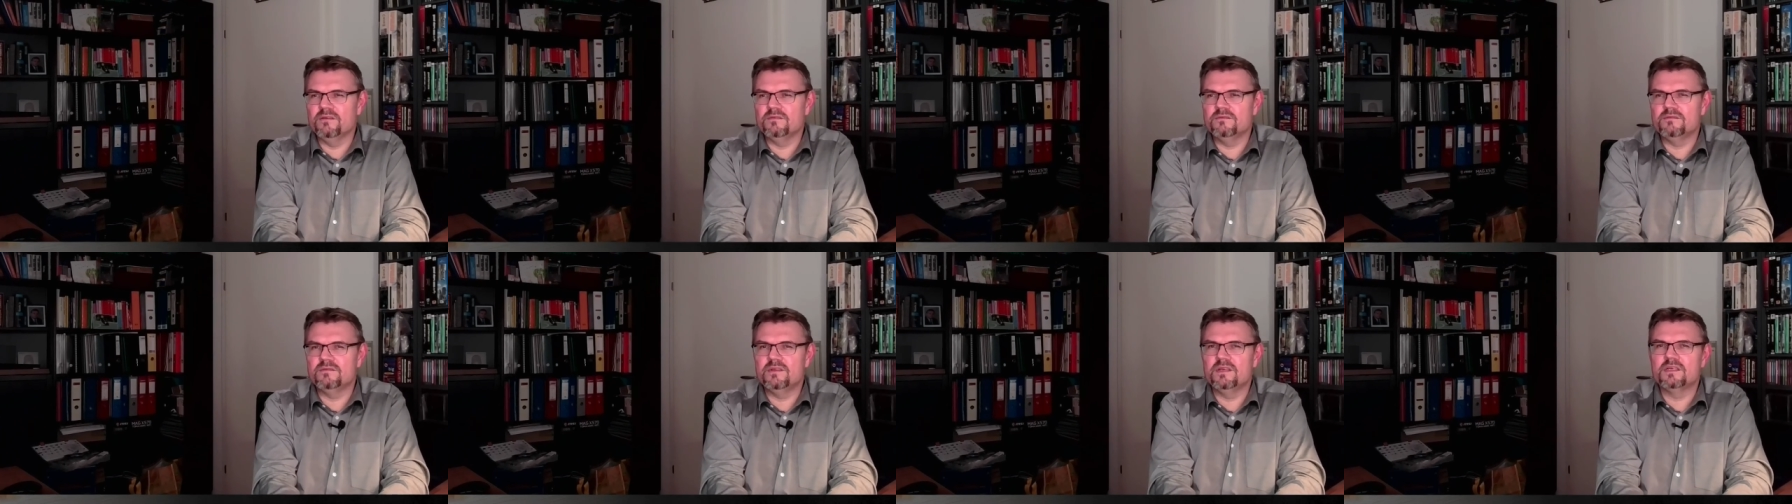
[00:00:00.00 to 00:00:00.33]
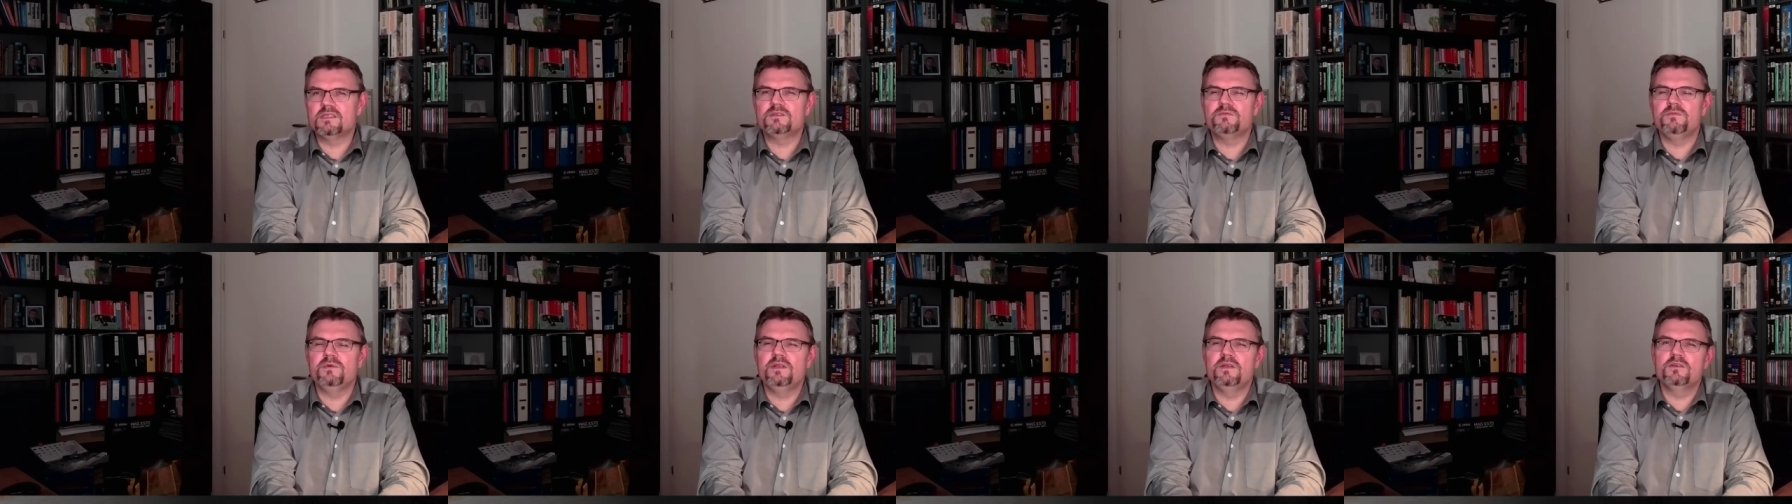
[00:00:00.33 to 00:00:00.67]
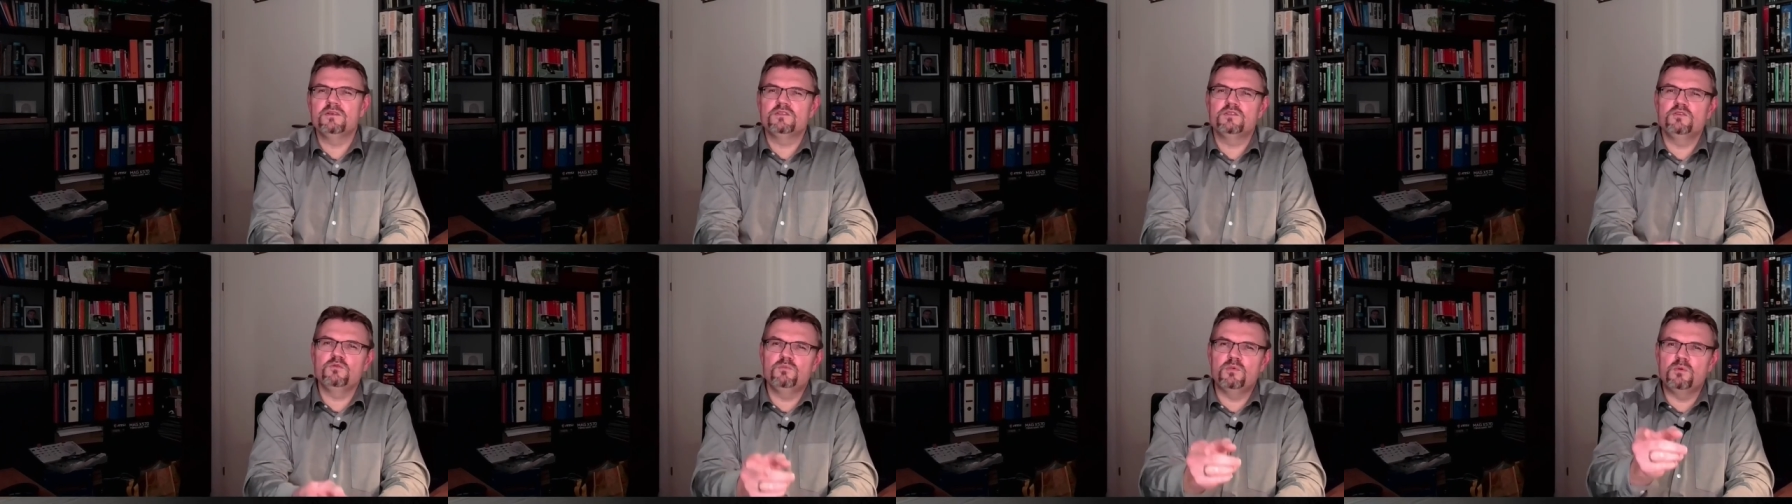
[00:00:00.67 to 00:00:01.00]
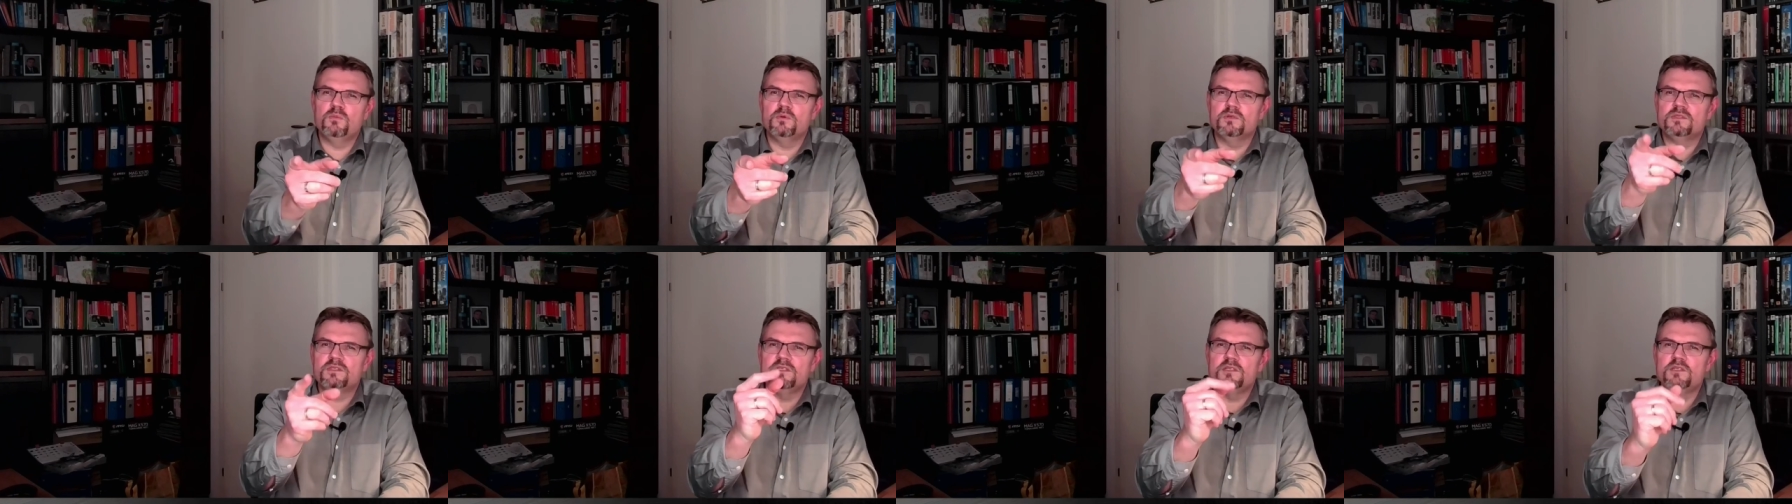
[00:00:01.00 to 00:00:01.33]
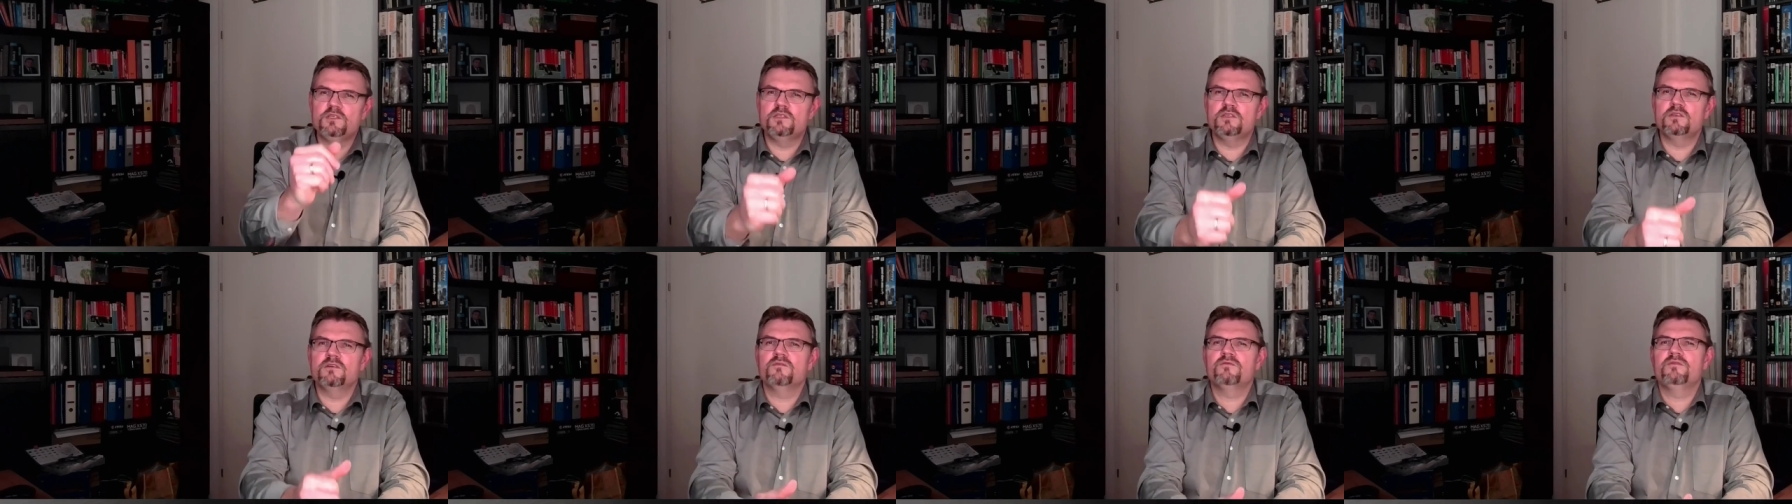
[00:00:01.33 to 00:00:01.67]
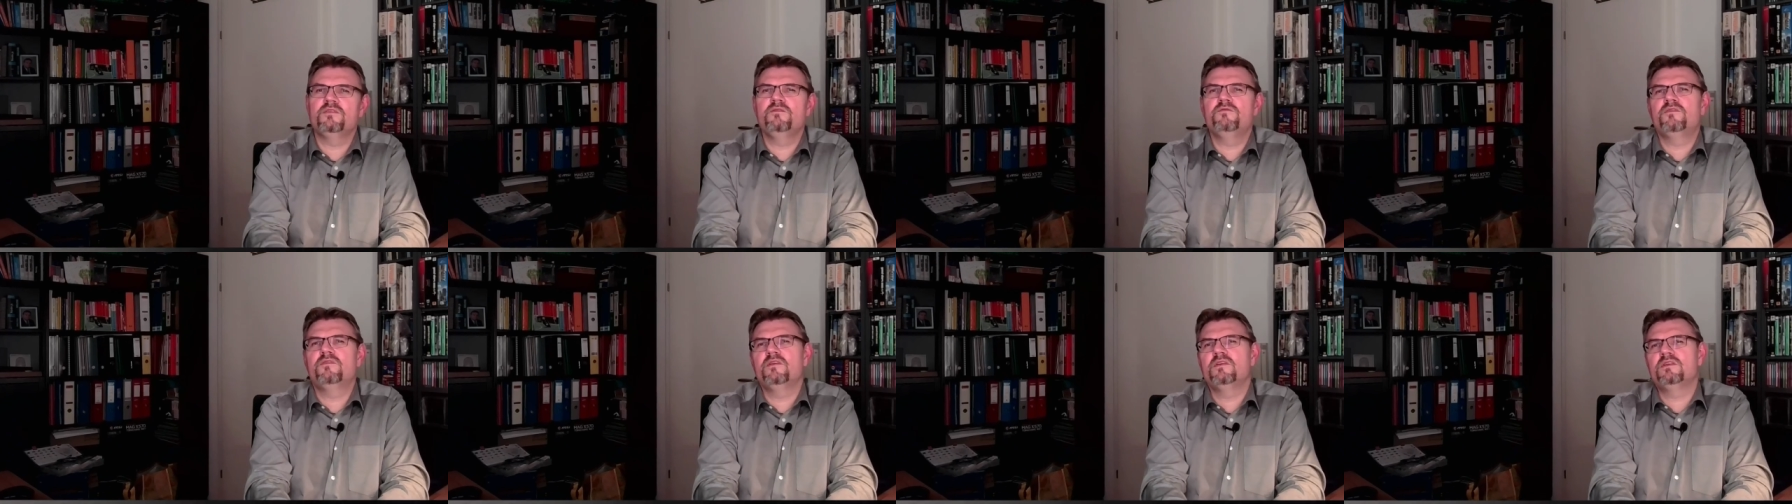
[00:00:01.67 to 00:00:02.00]
Next video superposition of
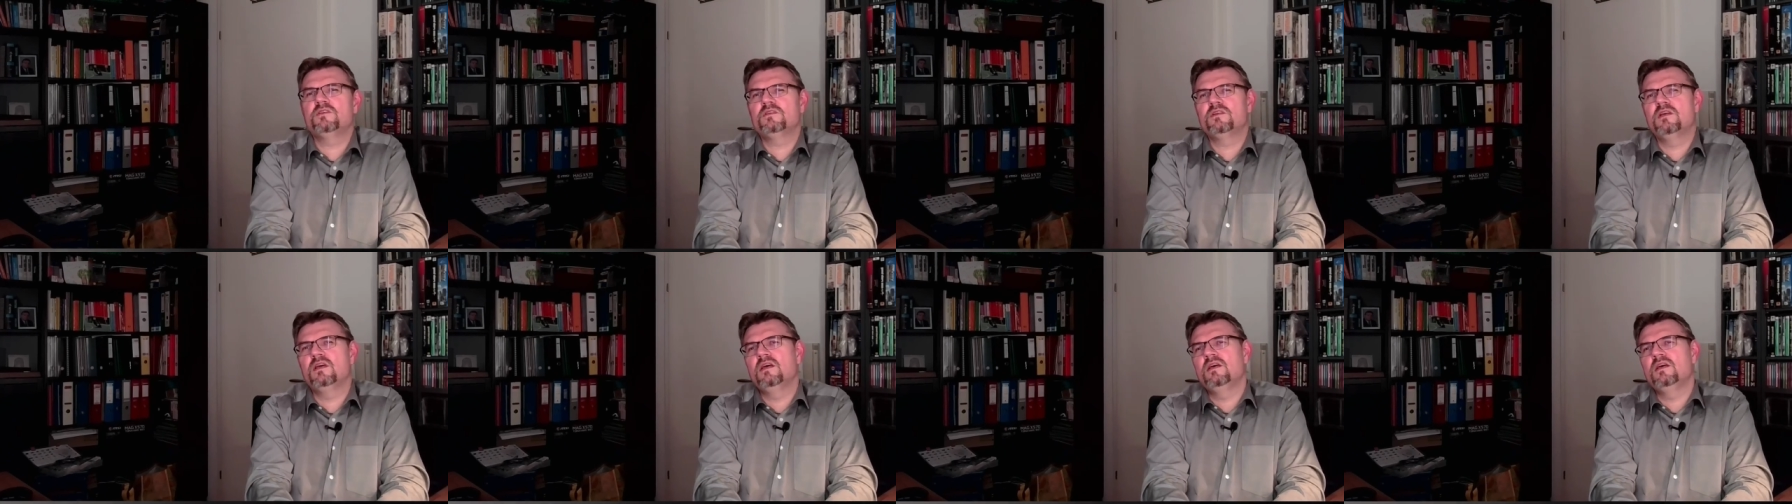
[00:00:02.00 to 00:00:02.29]
different